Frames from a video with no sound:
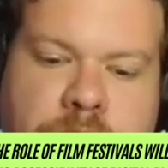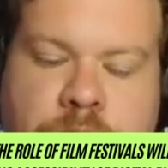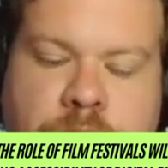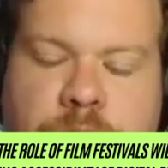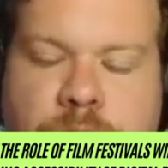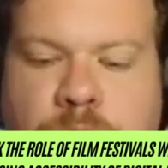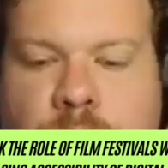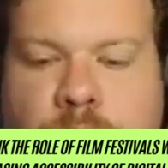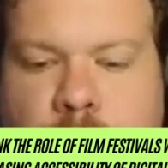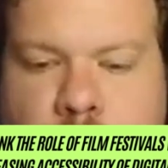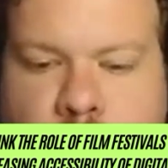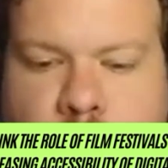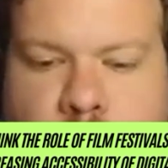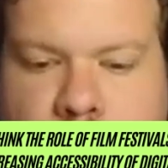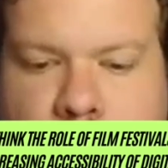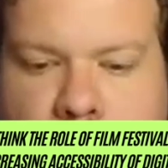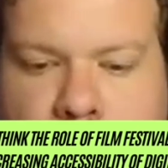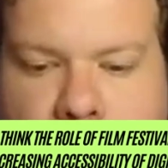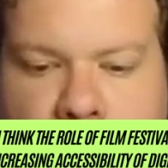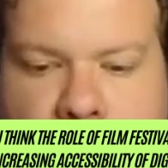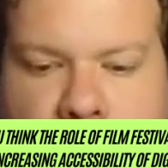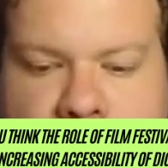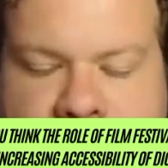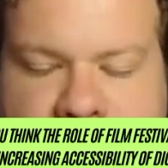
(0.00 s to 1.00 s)
the role
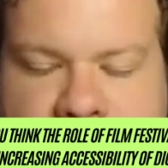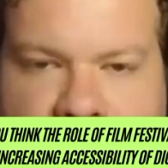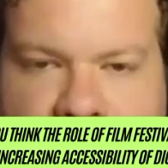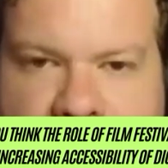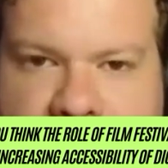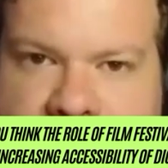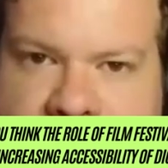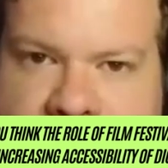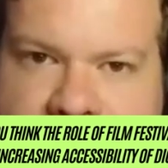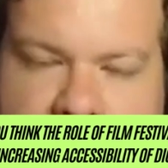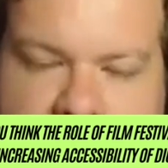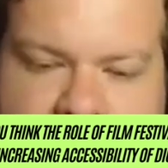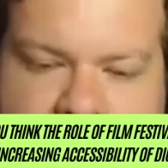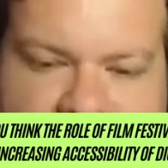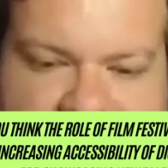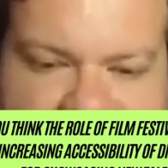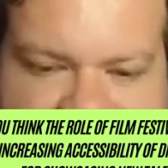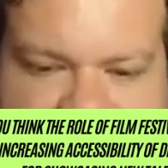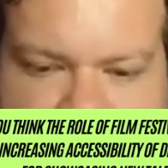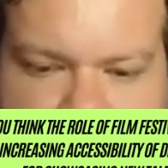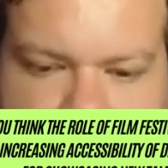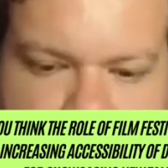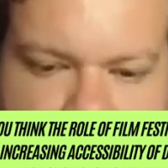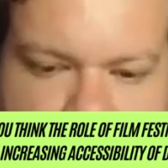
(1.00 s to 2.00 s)
of uh, film
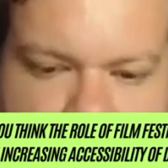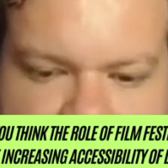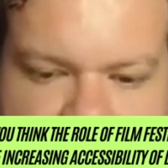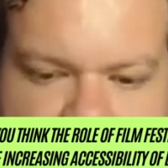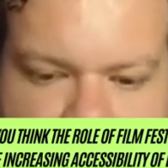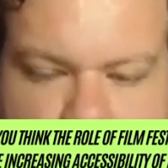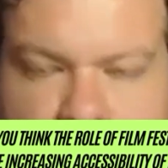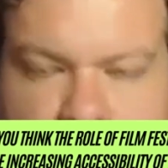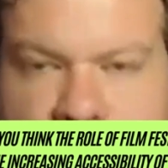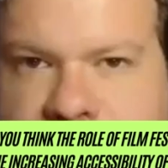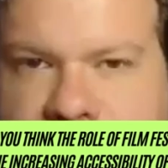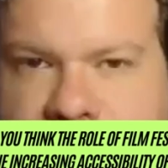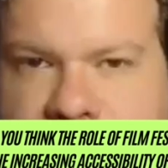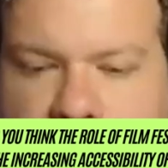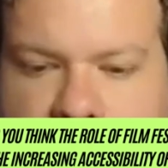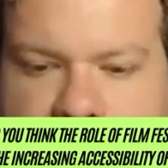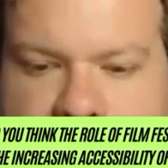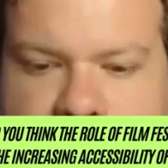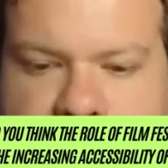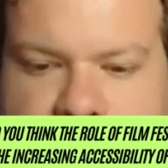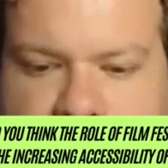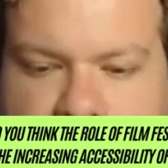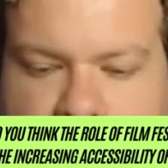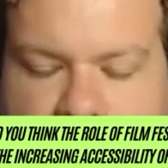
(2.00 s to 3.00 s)
festivals will
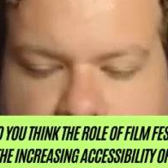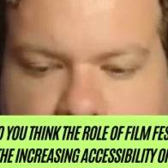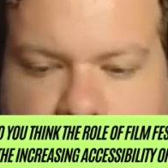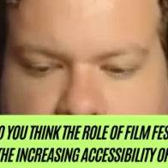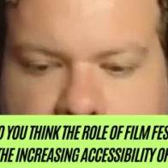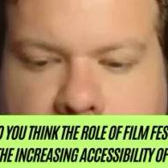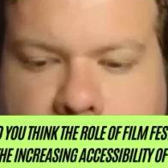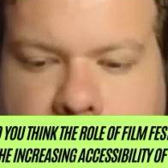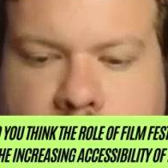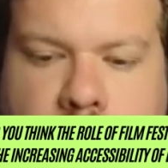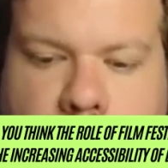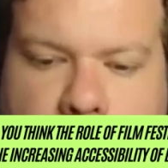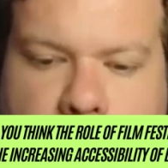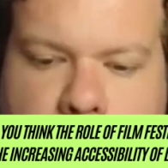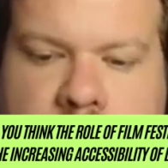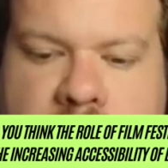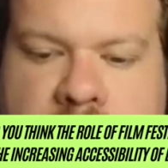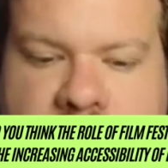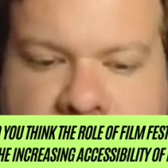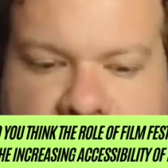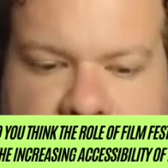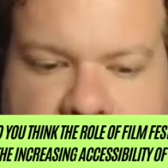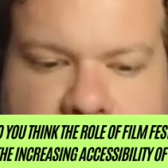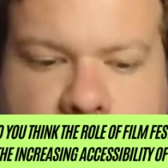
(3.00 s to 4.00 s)
evolve? You know,
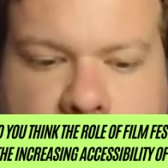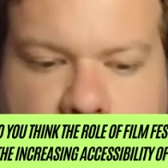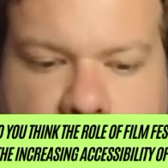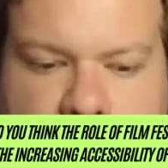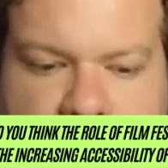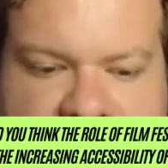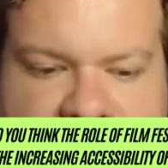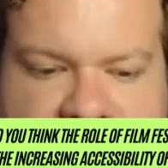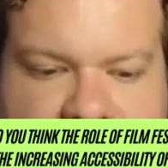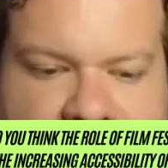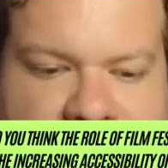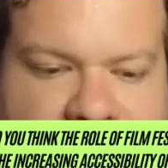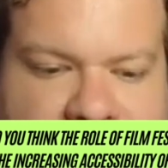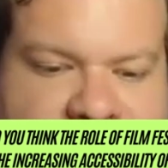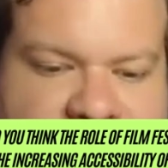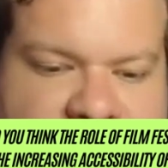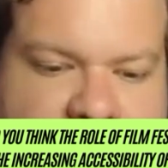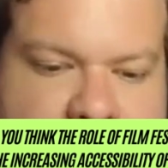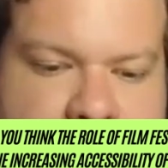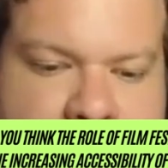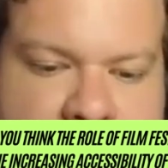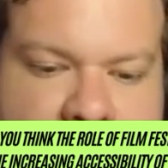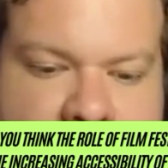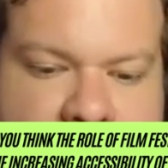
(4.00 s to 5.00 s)
given the increasing
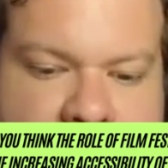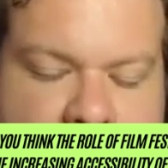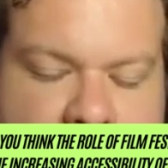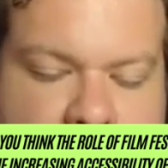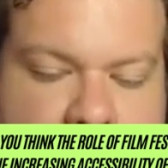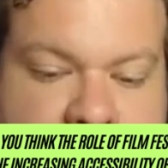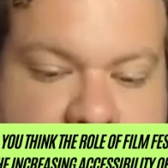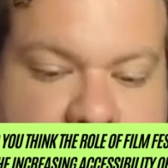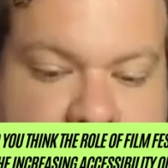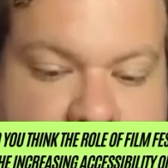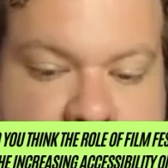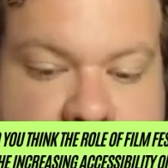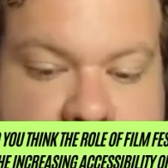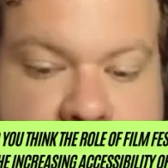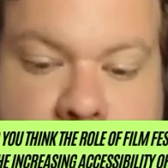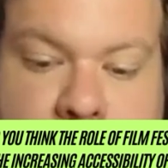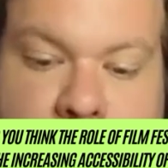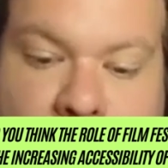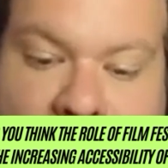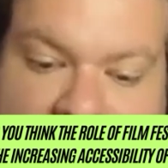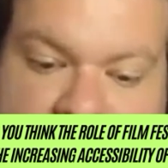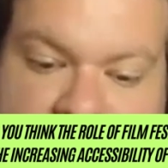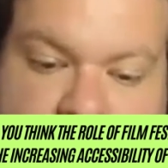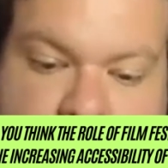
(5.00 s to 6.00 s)
accessibility of digital
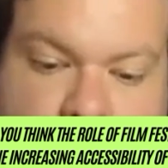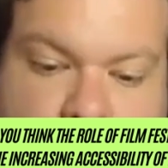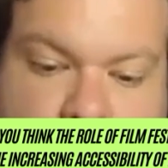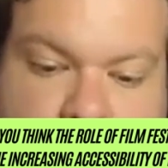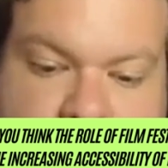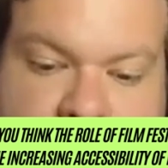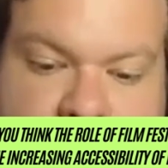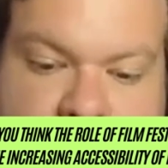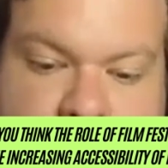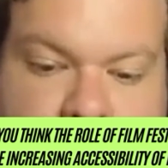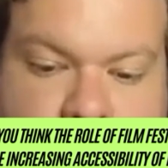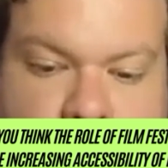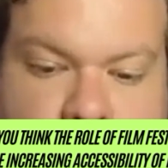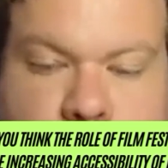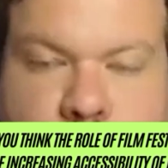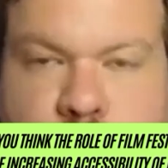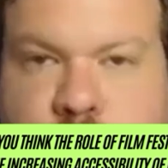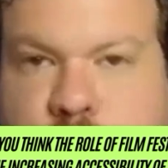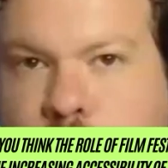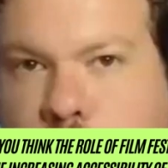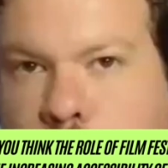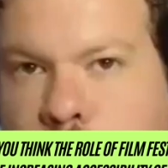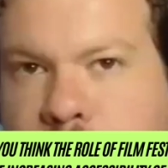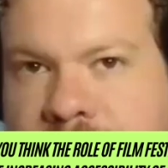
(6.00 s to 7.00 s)
platforms for
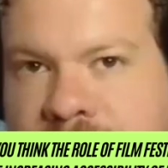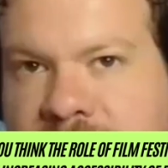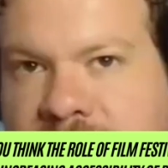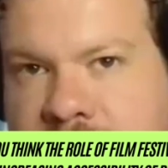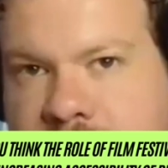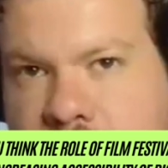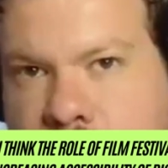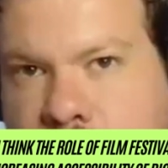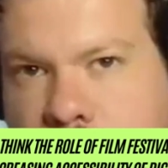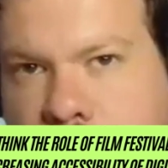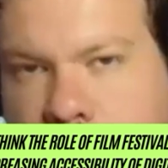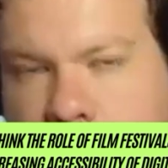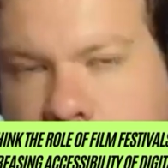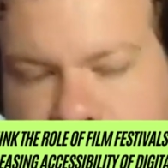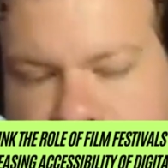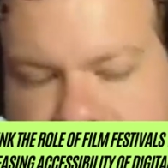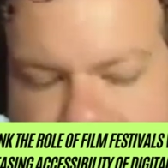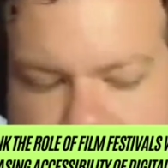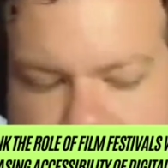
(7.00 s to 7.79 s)
showcasing new